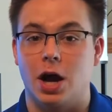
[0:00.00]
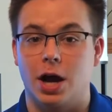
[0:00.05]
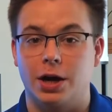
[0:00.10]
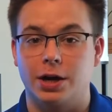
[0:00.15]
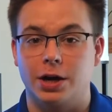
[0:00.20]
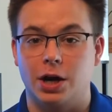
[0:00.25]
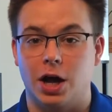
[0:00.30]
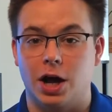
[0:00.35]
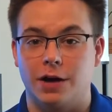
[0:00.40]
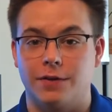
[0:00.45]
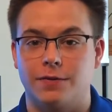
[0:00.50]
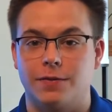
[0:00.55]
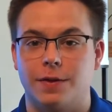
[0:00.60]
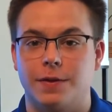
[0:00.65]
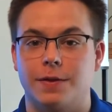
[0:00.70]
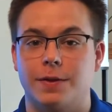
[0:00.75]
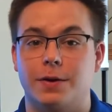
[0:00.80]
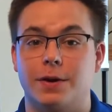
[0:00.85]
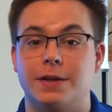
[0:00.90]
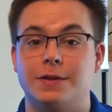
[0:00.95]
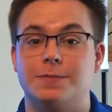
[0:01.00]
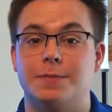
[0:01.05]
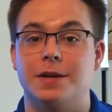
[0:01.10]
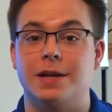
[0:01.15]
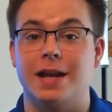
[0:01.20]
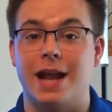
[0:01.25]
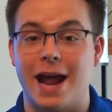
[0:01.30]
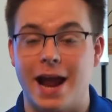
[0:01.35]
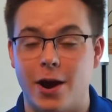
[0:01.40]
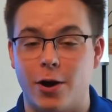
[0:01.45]
on and off, then there has
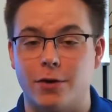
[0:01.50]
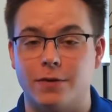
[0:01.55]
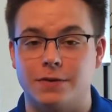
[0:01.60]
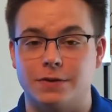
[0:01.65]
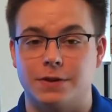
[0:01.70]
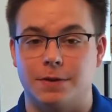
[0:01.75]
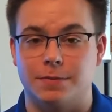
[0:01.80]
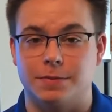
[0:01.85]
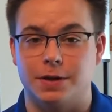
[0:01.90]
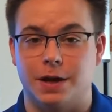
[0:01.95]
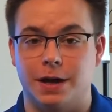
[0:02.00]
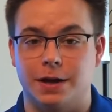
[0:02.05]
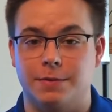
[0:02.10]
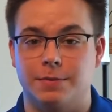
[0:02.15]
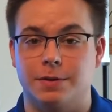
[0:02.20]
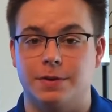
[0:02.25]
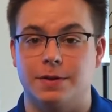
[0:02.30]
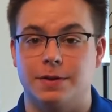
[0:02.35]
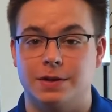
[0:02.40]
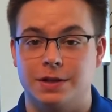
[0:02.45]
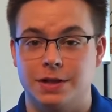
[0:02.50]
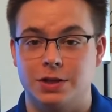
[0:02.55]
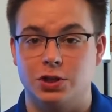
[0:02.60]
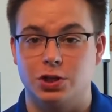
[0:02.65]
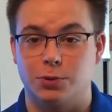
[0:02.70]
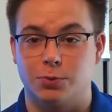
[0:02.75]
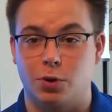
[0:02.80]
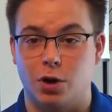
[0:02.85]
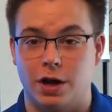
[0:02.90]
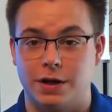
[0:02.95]
been an error of some type in the
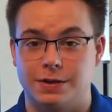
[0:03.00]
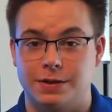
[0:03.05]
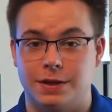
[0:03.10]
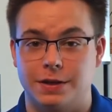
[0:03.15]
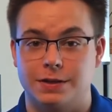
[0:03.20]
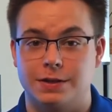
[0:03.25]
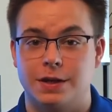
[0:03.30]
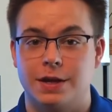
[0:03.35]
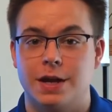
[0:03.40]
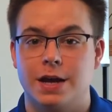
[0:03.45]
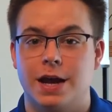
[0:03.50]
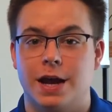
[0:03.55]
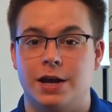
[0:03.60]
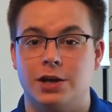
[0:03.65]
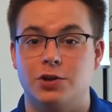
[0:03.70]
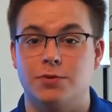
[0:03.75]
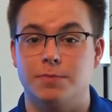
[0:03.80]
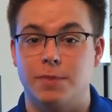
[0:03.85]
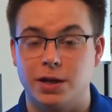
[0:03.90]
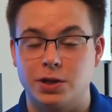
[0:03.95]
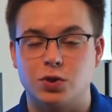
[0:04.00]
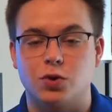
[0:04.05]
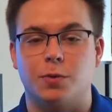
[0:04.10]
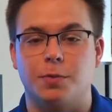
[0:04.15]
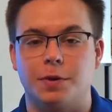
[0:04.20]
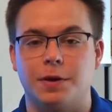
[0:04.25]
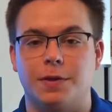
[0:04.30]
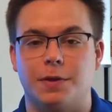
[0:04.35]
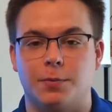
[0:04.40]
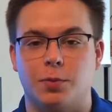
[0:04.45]
teaching process and you must
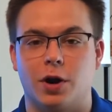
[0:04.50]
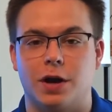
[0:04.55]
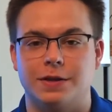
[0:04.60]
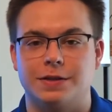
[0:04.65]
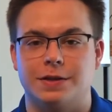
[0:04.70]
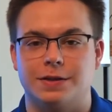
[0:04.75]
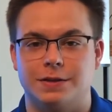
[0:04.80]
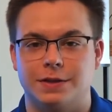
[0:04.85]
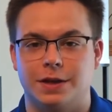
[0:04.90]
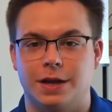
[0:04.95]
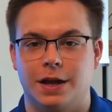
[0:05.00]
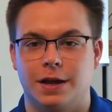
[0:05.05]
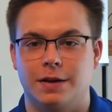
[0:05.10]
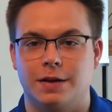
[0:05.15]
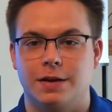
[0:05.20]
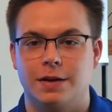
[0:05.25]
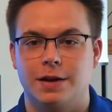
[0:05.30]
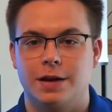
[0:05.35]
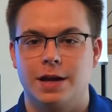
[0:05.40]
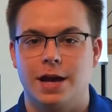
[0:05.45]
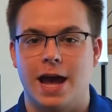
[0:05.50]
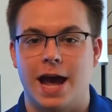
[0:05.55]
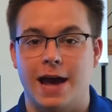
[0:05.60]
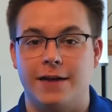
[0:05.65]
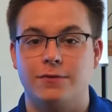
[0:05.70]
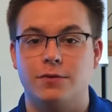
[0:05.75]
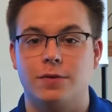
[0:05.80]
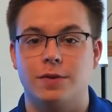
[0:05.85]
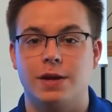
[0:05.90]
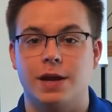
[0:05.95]
repeat the process again.
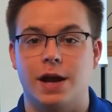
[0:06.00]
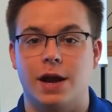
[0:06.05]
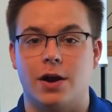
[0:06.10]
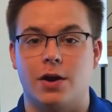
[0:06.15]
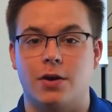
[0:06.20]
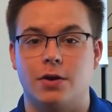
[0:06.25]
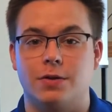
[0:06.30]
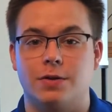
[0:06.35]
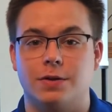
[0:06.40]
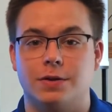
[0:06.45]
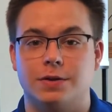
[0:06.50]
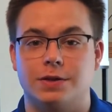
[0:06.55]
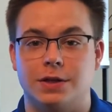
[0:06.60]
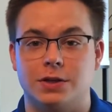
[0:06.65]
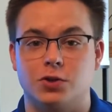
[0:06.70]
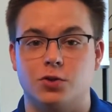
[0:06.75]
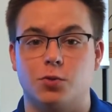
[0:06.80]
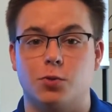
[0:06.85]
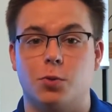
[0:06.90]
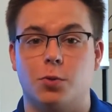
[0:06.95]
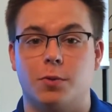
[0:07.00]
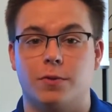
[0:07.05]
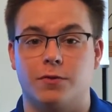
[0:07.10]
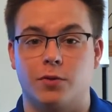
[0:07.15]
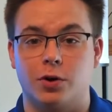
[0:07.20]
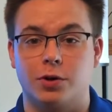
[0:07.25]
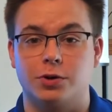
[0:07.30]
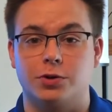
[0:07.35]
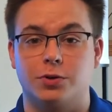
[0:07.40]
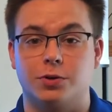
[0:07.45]
After the error, the sensor will
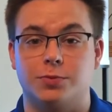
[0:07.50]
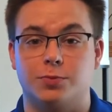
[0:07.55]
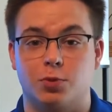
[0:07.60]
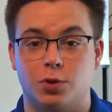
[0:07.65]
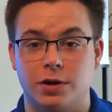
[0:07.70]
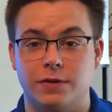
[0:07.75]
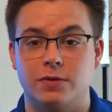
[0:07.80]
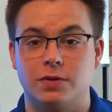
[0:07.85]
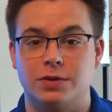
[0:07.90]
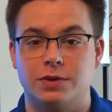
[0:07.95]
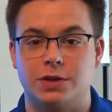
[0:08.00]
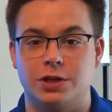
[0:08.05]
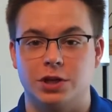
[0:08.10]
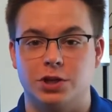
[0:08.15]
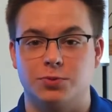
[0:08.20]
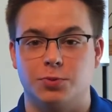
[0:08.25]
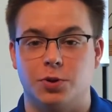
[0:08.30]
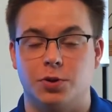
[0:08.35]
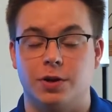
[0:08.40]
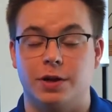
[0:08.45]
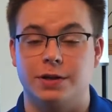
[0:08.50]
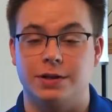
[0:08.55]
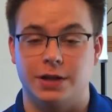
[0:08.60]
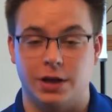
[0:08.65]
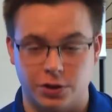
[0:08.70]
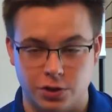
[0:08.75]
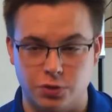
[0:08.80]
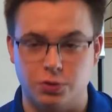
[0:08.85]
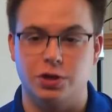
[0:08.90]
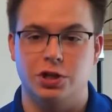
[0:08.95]
revert to its previous teach mode
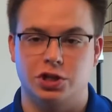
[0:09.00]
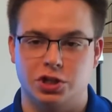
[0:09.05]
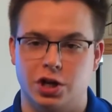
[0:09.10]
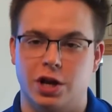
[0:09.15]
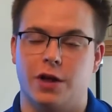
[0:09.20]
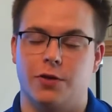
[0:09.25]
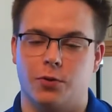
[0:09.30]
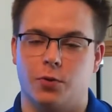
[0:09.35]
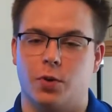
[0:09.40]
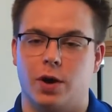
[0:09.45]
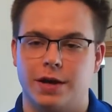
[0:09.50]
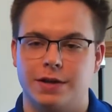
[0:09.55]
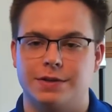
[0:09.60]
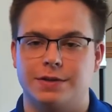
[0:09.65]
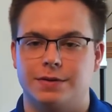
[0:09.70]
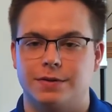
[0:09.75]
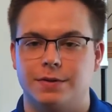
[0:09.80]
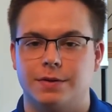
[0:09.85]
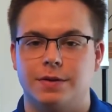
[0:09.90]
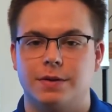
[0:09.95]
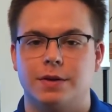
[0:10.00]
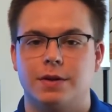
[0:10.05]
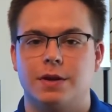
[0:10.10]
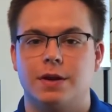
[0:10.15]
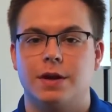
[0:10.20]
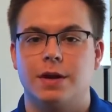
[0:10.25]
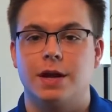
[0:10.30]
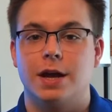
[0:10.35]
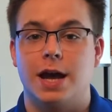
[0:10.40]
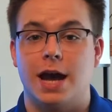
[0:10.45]
until you teach it otherwise.
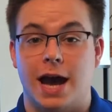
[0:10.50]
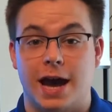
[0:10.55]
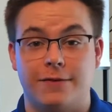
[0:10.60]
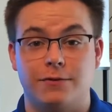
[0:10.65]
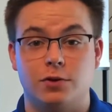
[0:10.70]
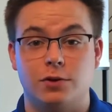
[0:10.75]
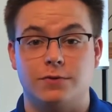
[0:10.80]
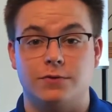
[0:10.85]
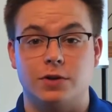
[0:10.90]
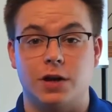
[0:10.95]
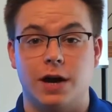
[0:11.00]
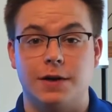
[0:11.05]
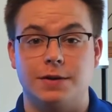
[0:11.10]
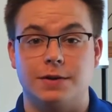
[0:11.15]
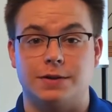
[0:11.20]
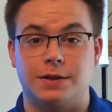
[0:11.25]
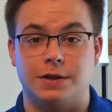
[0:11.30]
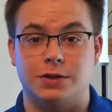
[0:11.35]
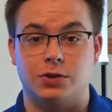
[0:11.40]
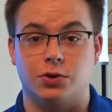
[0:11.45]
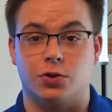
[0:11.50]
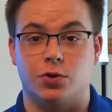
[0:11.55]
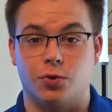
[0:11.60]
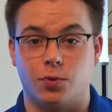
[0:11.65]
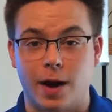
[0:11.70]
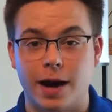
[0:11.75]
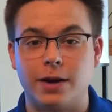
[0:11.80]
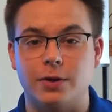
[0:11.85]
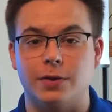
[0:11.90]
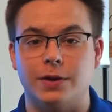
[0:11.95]
After you've taught the sensor
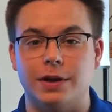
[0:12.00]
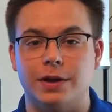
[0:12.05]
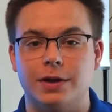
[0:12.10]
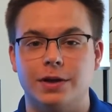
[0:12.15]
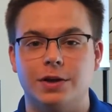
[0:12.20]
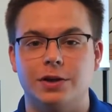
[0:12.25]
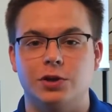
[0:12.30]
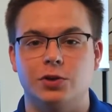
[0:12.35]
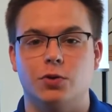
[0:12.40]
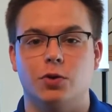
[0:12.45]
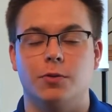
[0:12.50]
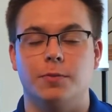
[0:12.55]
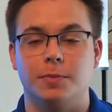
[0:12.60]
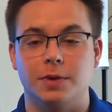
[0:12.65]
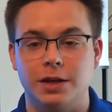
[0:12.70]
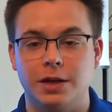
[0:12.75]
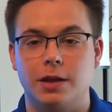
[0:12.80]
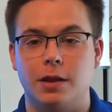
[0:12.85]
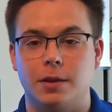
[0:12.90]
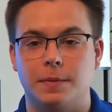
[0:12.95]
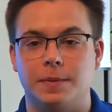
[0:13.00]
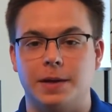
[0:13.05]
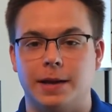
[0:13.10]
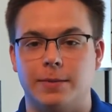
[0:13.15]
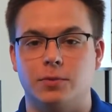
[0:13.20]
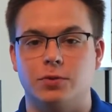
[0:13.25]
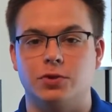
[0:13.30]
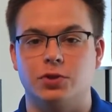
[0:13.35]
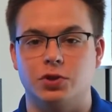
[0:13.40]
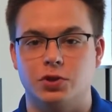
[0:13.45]
correctly, you will immediately be
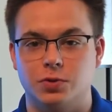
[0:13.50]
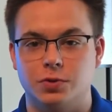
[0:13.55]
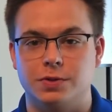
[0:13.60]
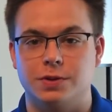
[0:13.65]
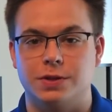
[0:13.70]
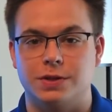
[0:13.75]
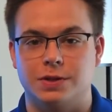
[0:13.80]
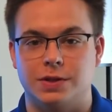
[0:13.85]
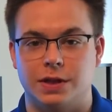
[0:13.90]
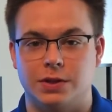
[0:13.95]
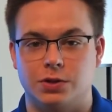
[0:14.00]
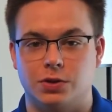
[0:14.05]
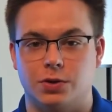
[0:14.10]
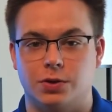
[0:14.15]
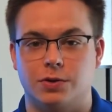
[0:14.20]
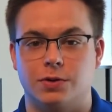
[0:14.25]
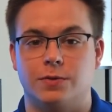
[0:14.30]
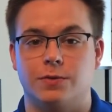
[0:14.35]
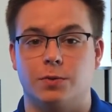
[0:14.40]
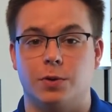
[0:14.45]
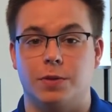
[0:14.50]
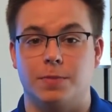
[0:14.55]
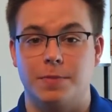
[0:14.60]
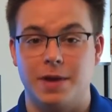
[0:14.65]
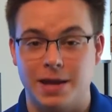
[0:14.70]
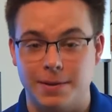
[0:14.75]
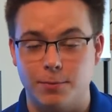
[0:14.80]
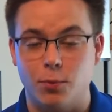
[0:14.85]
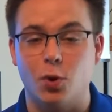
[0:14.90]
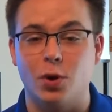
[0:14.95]
able to use the sensor with
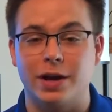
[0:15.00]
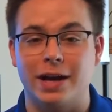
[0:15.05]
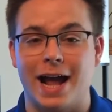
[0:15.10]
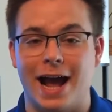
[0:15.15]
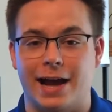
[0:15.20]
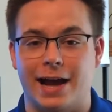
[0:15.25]
pinpoint